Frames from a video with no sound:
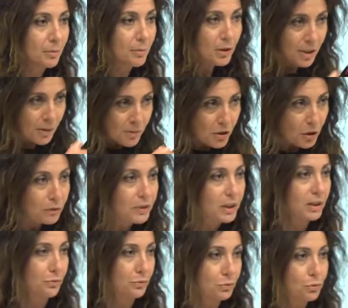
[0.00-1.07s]
because I'm
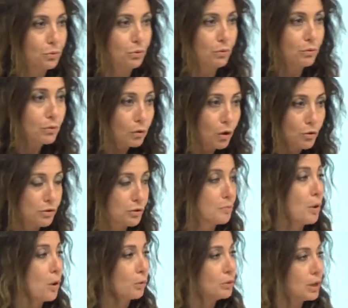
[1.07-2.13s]
solving the full closed
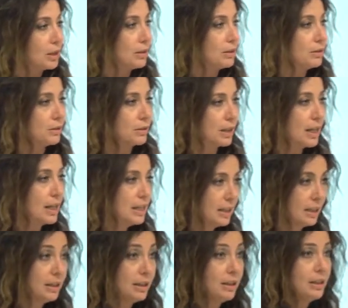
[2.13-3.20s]
model, okay,
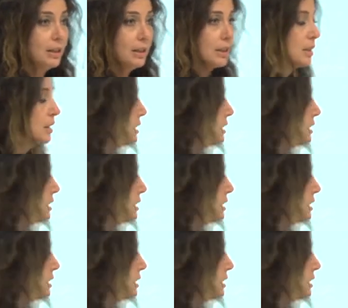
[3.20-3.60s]
here.